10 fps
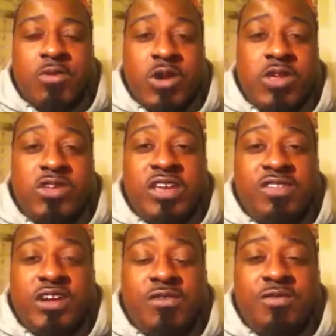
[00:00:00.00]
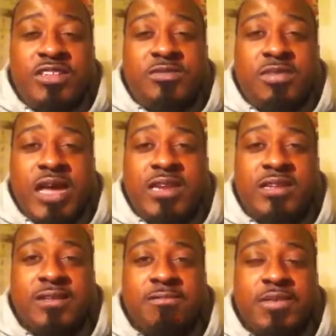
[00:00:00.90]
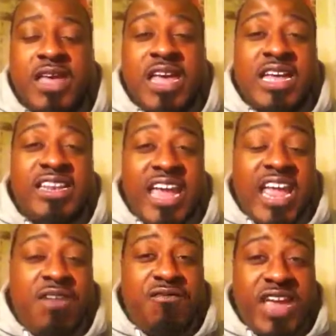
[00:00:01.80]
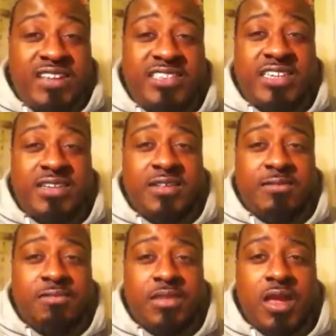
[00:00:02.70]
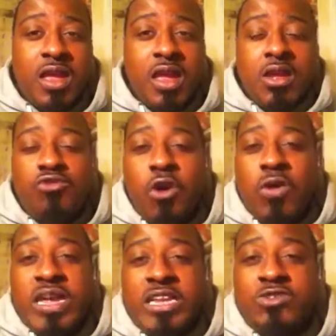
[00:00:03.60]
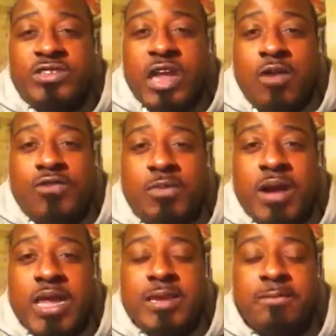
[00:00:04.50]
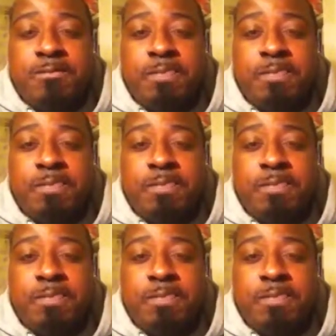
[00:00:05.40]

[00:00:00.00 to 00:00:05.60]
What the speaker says: Well, you give the government your money. They invest it, draw interest off your money,